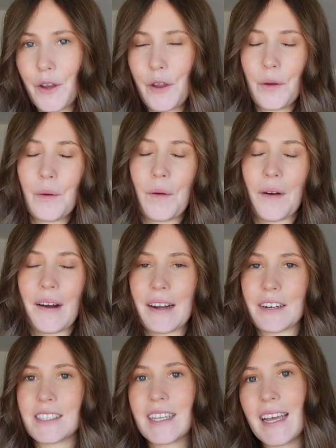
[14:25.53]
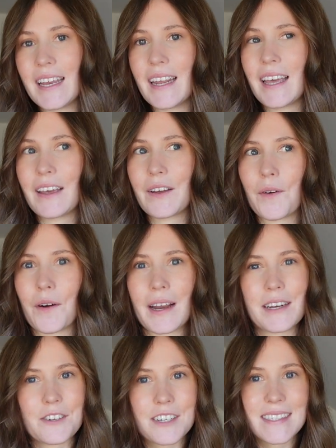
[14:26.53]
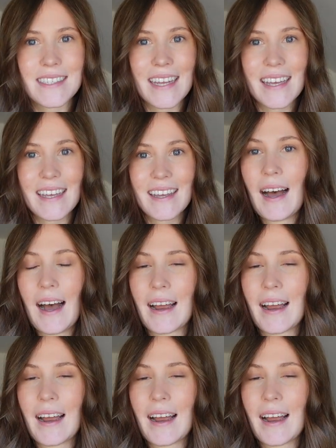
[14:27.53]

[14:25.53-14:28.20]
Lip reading: to you or entertaining or interesting.